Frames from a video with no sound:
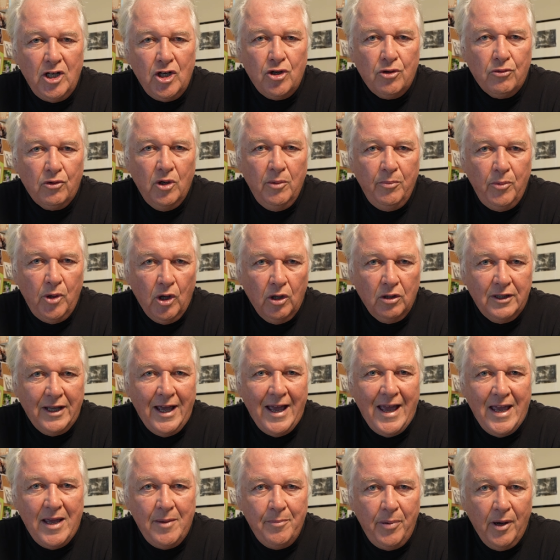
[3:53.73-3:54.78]
a group called
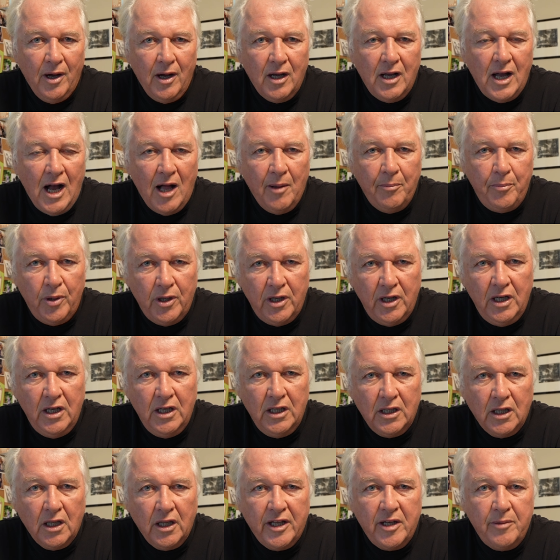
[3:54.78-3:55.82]
APUG. I'll put it
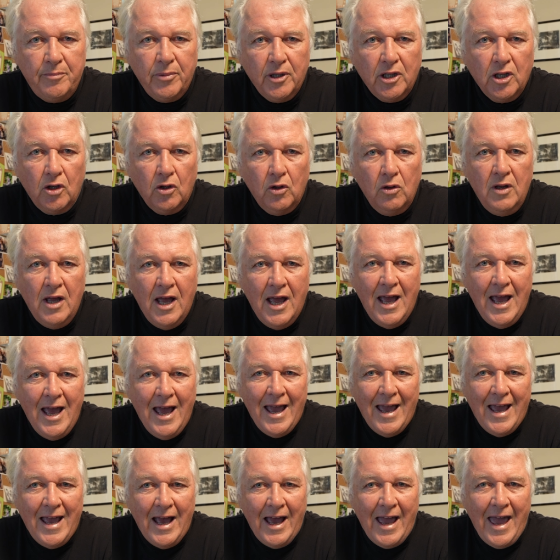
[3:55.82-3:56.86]
in the link below.
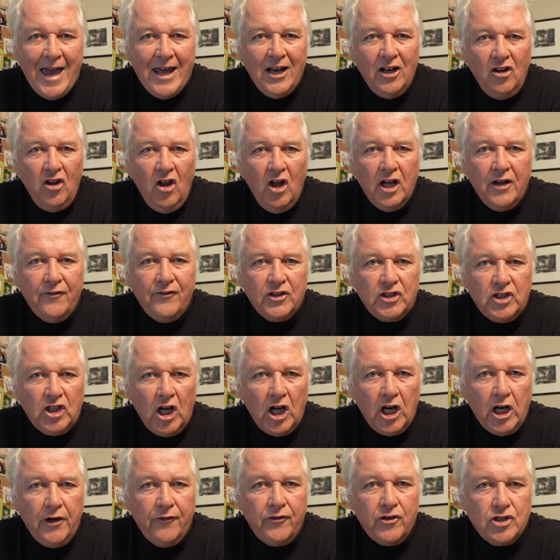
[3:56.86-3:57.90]
Analog
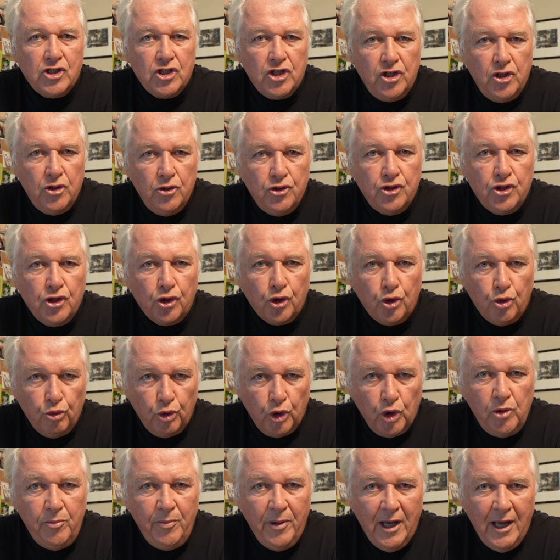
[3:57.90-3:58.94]
Photographers User
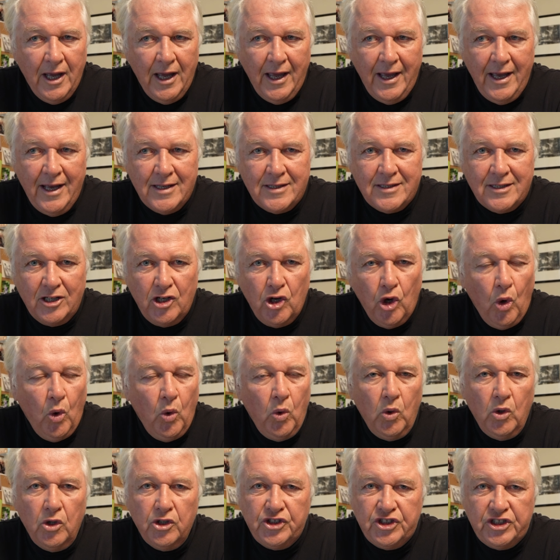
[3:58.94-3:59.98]
Group. It's an
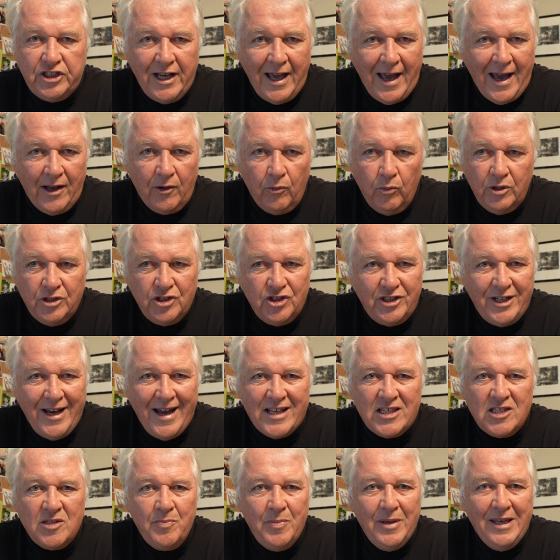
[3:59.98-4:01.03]
old chat. When
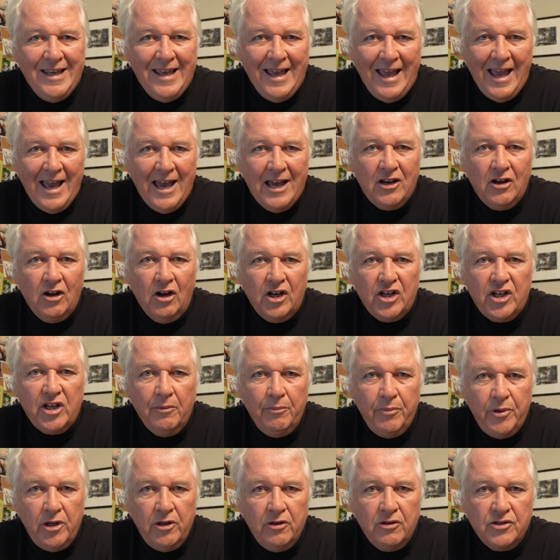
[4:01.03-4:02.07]
chats began on
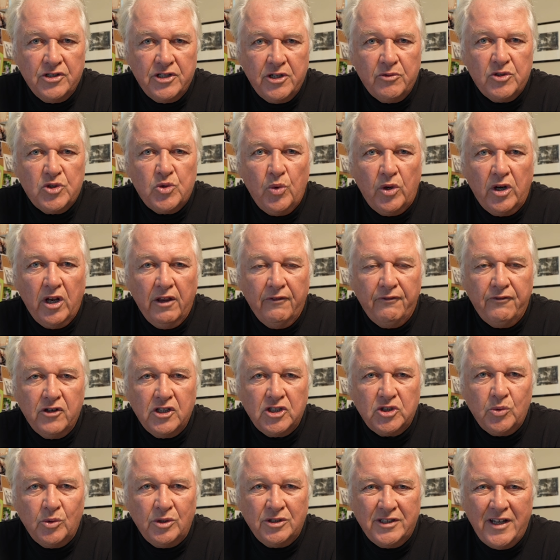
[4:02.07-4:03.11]
computers, it was one of the
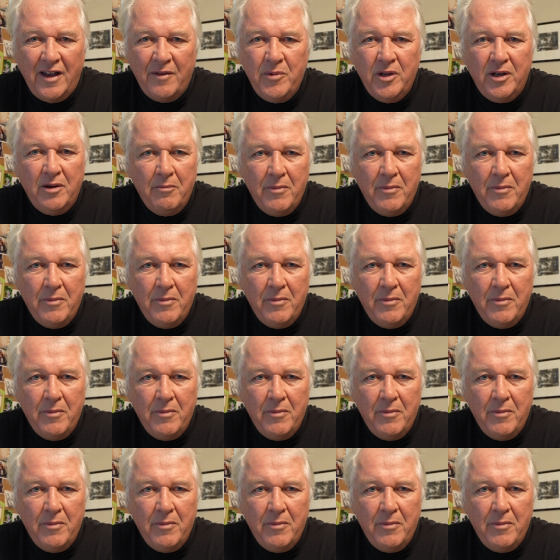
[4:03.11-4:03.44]
first ones. I've been a